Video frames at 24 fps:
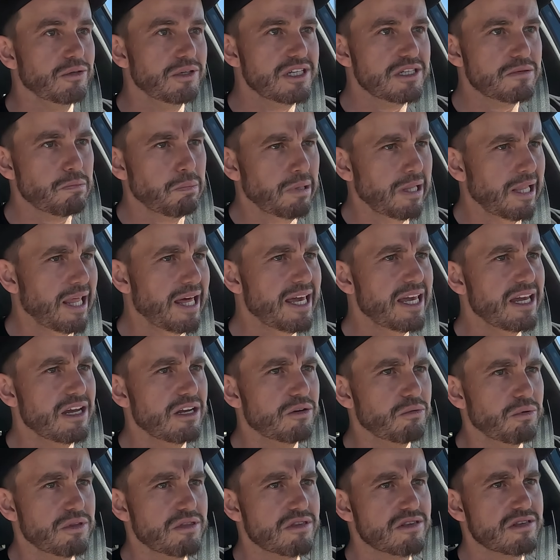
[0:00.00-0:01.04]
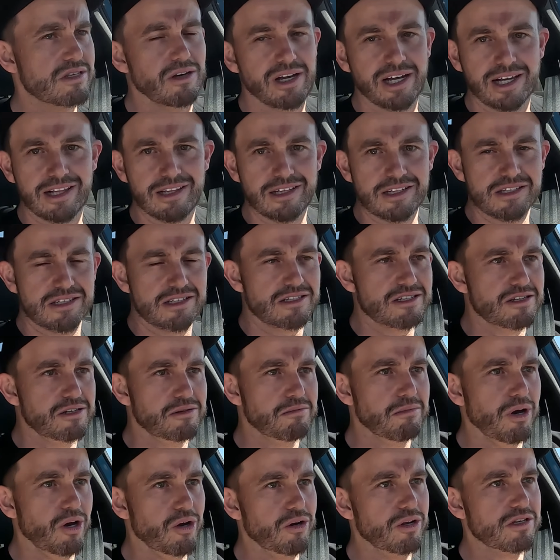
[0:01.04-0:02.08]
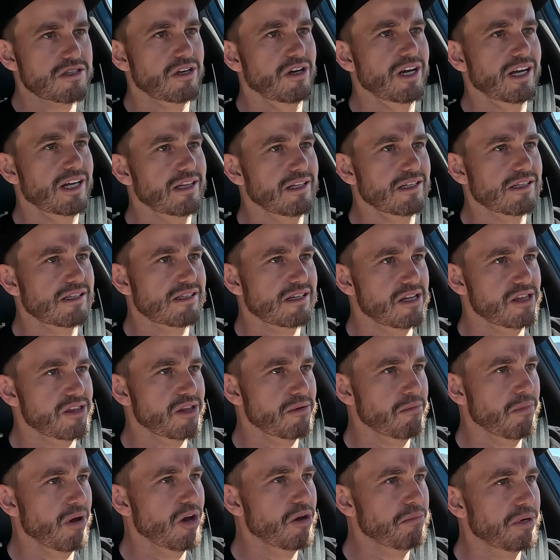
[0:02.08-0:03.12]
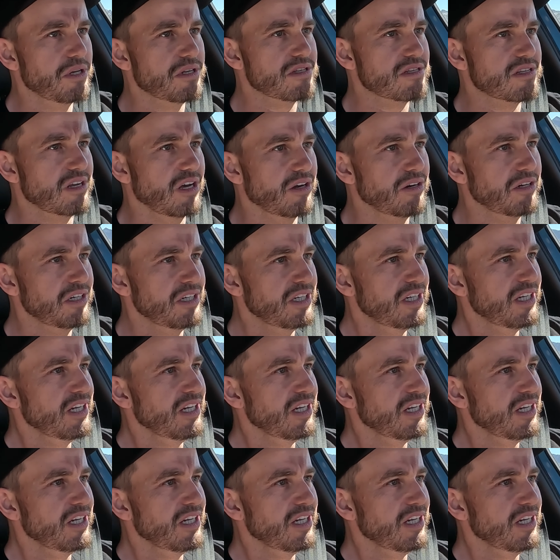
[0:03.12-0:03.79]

It is plagued with cyclists and motorcyclists at the moment. So